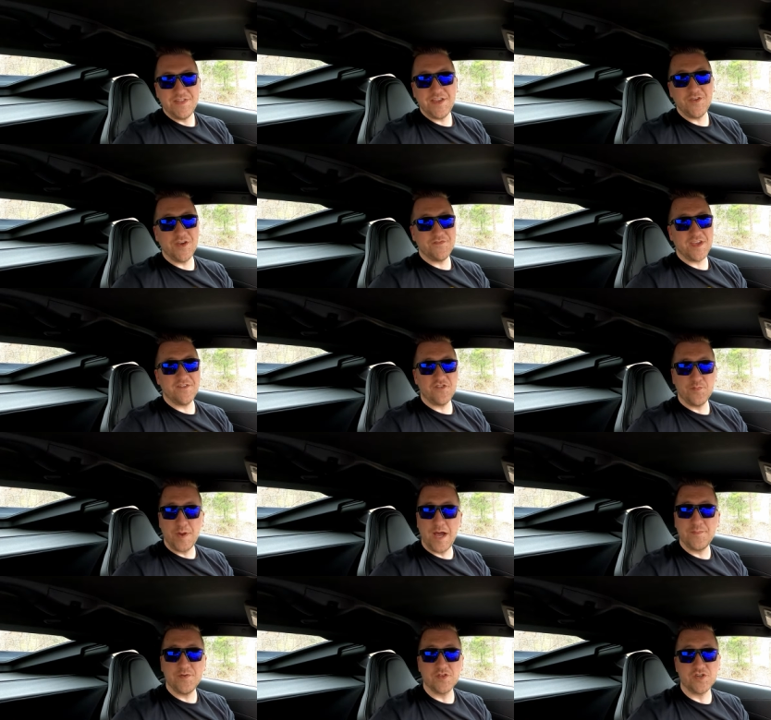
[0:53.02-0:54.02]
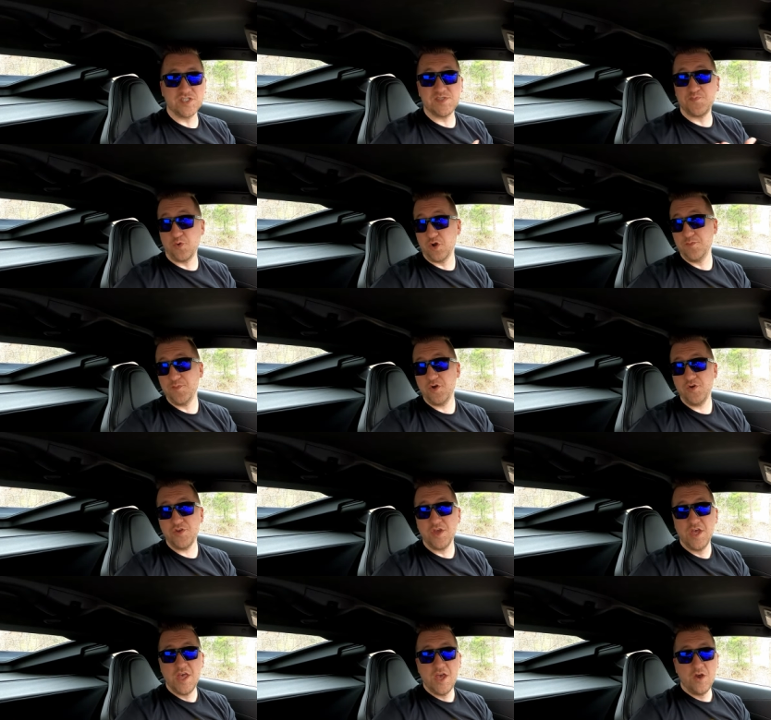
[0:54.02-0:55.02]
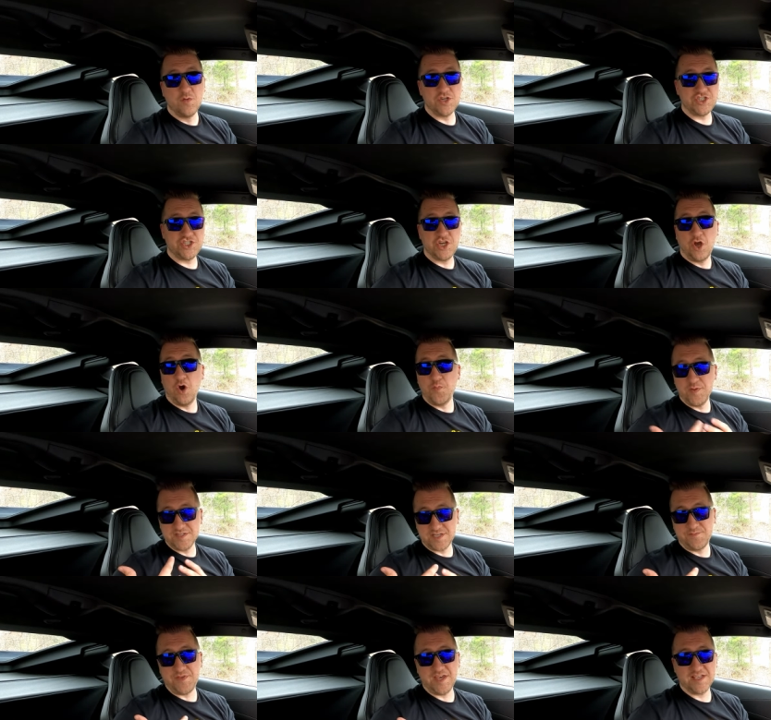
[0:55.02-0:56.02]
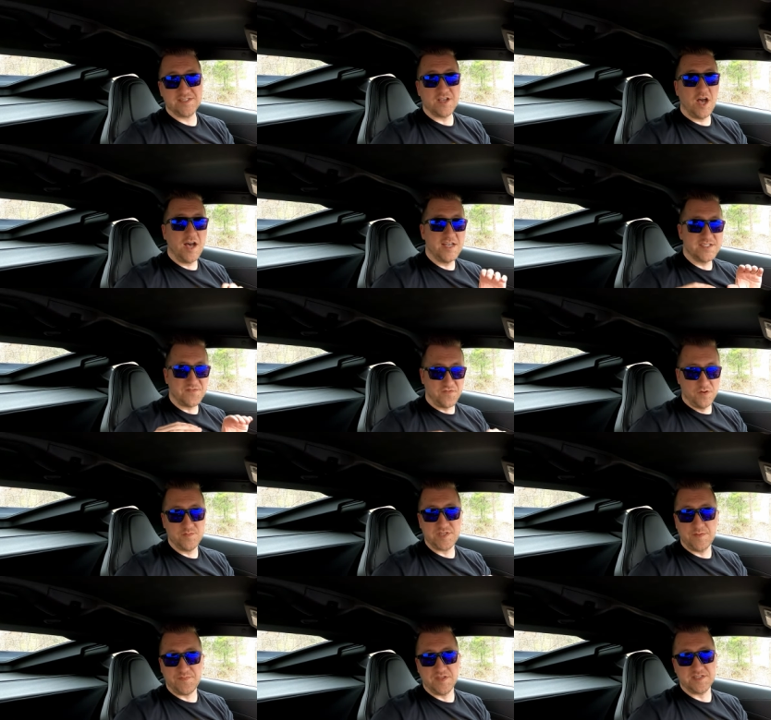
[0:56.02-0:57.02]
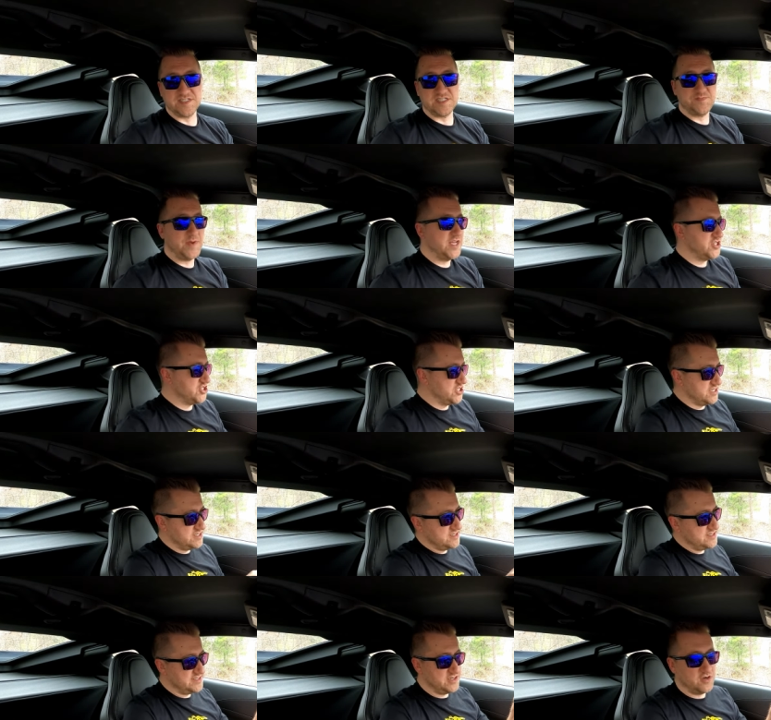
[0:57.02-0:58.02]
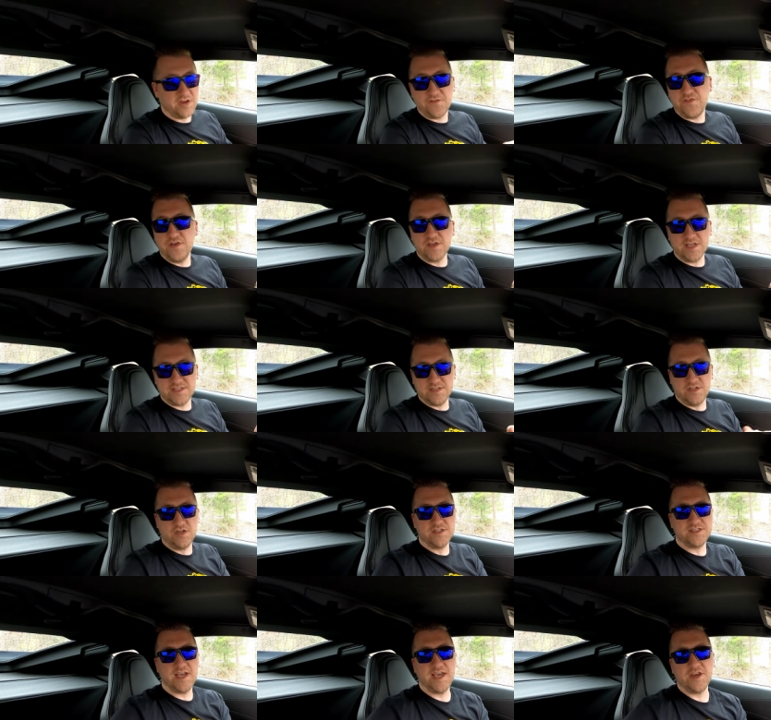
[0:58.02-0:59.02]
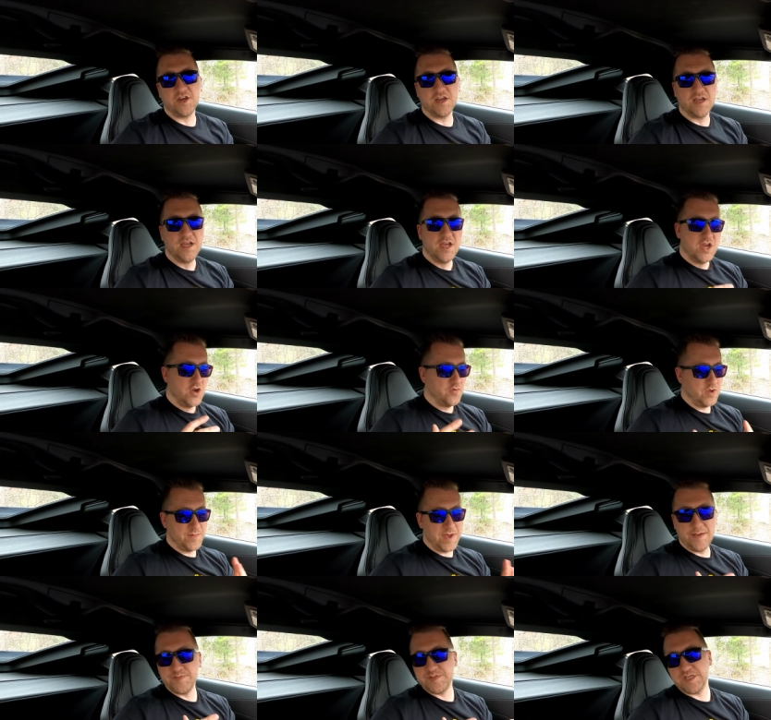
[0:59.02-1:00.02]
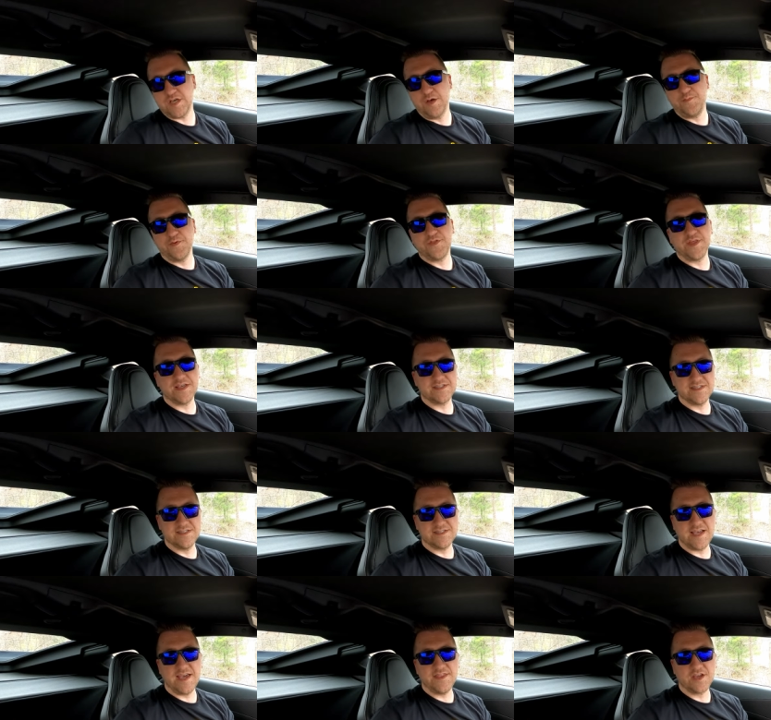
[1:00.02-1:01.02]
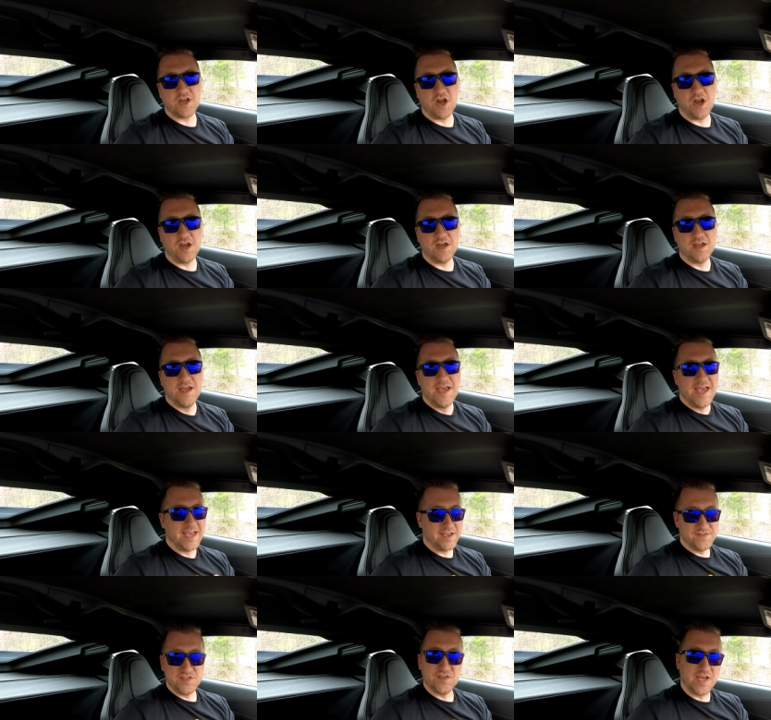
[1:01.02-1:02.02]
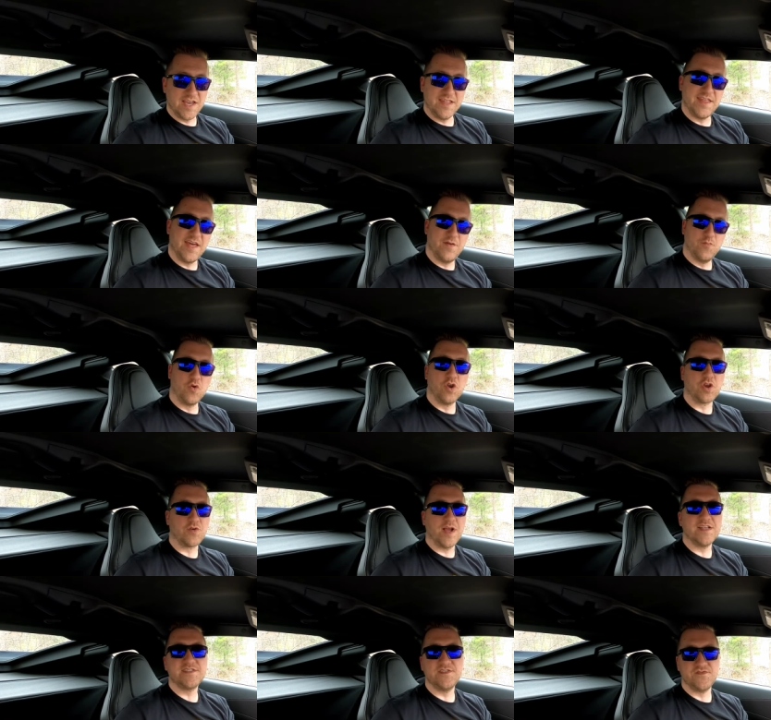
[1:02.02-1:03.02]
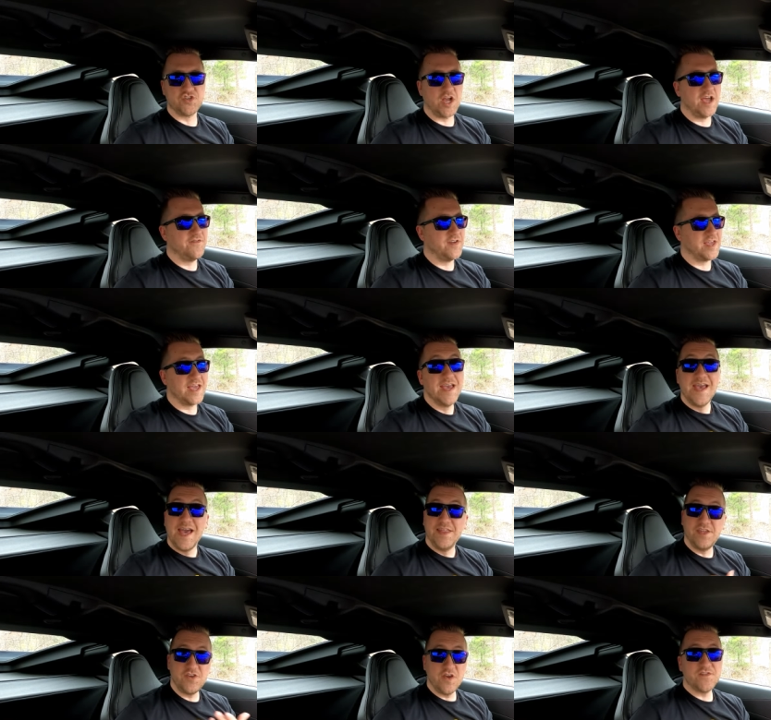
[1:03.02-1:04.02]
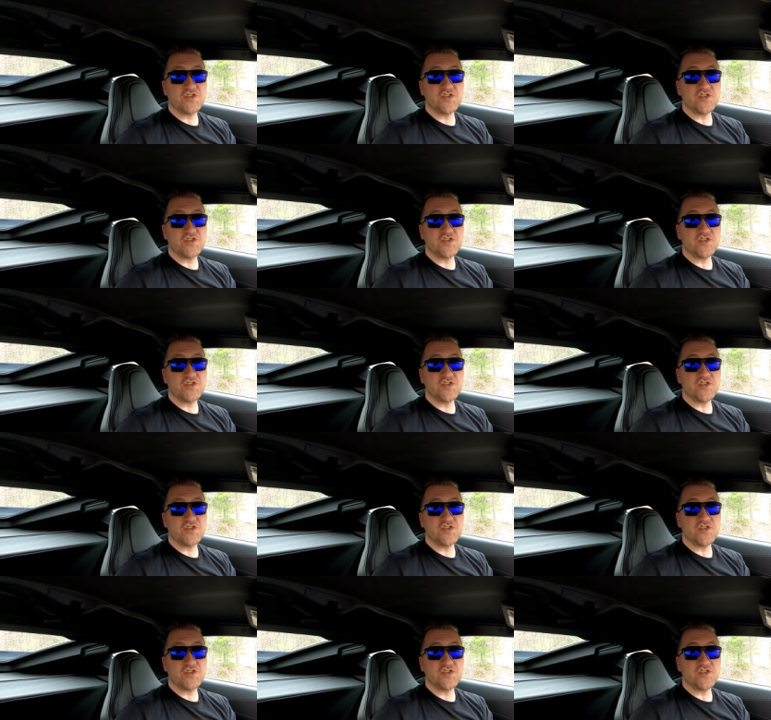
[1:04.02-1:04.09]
then you have the ever popular sport mode, which opens up the exhaust, firms up the suspension, steering feel gets a little tighter, remaps a couple things inside the car, gives you kind of that more aggressive driving. And then you